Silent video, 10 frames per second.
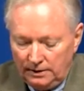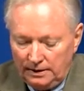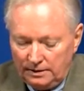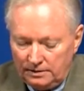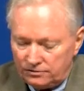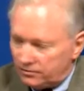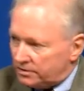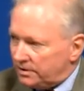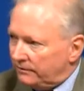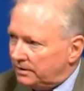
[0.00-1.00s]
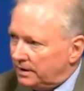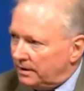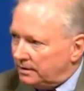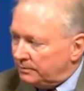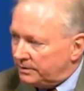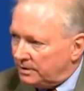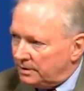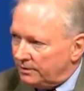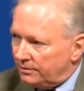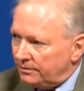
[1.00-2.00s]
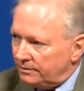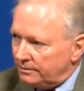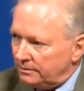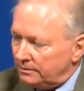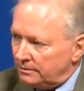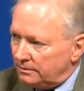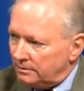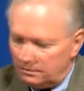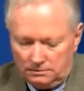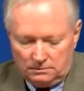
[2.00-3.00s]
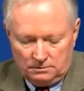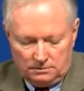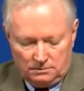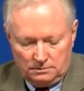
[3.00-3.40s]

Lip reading: and in District 78 in particular? Absolutely.